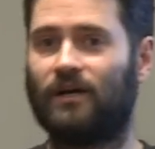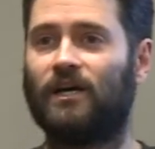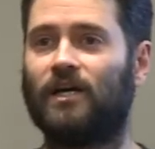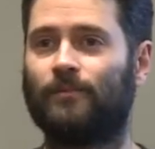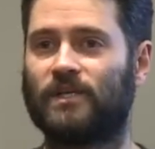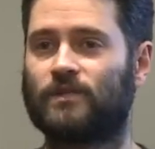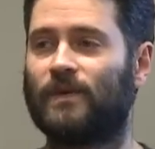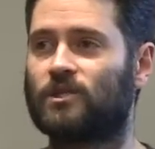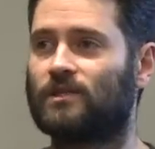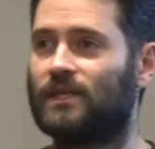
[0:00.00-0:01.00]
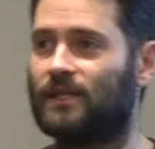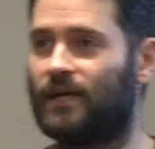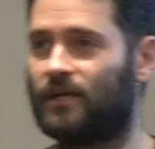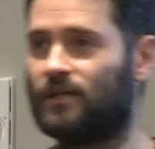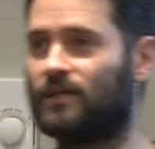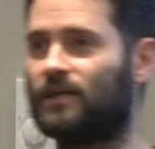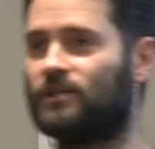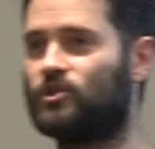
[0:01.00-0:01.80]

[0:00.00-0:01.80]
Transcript: um, especially like a, a,